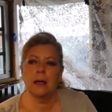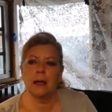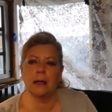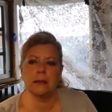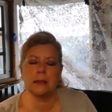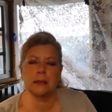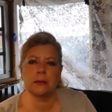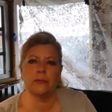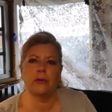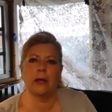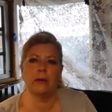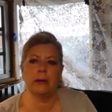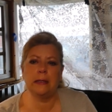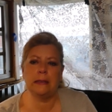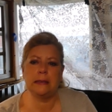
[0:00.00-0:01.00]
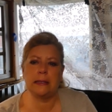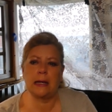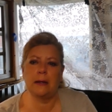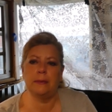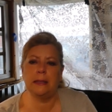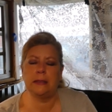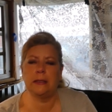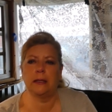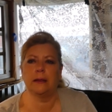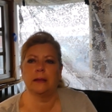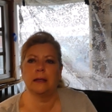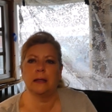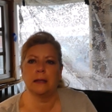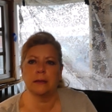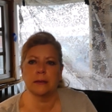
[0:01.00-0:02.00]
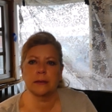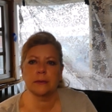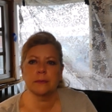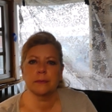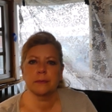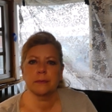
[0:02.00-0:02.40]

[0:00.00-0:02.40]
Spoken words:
and just very damaging things.